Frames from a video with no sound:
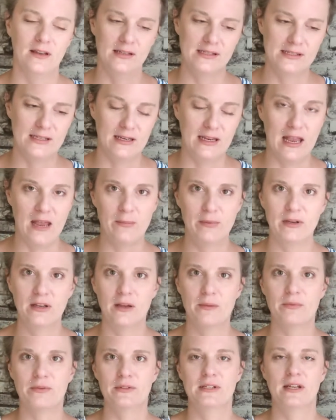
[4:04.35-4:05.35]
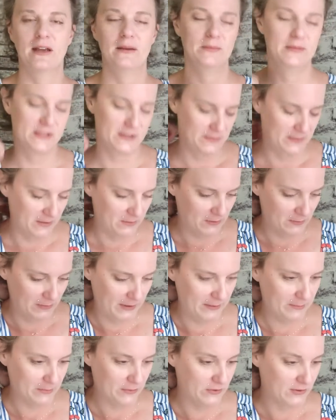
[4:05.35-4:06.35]
I said it happened a couple times to me where
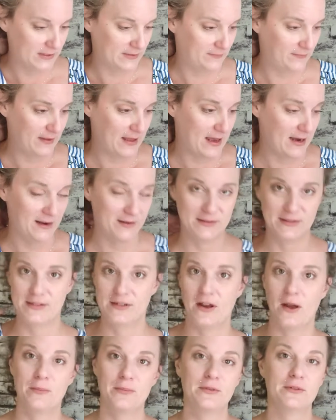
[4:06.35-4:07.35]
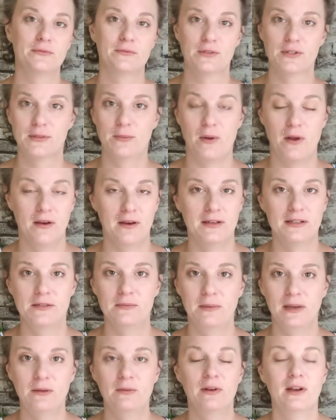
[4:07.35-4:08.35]
people just flat out stopped responding
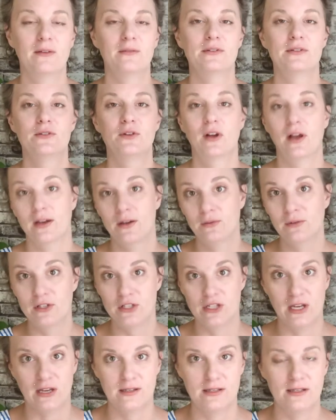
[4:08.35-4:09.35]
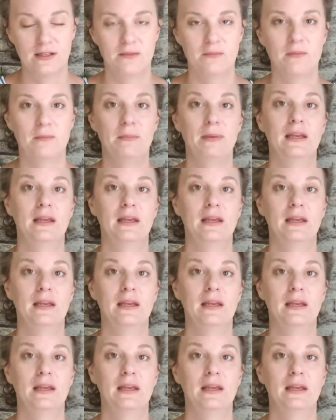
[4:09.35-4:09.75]
to me when I was trying to reach out to them,